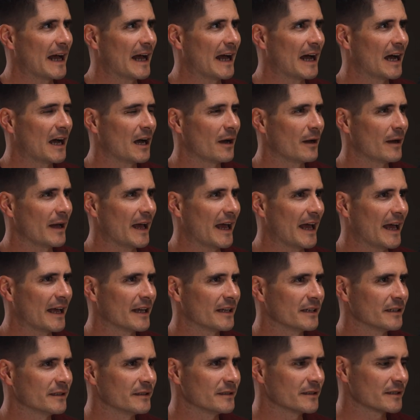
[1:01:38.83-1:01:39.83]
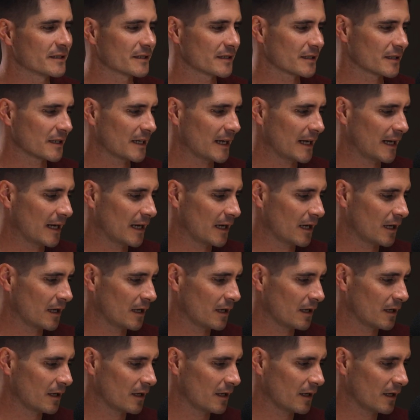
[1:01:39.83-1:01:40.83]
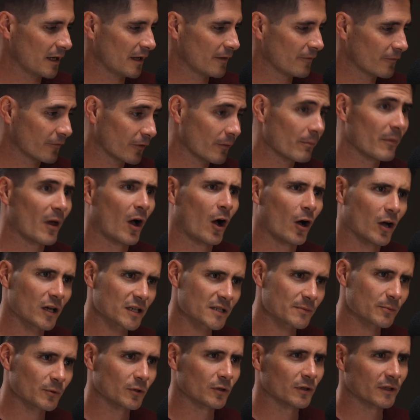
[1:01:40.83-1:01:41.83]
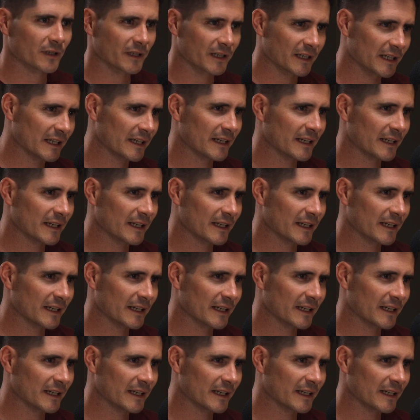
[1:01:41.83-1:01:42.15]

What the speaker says: and from the hospital and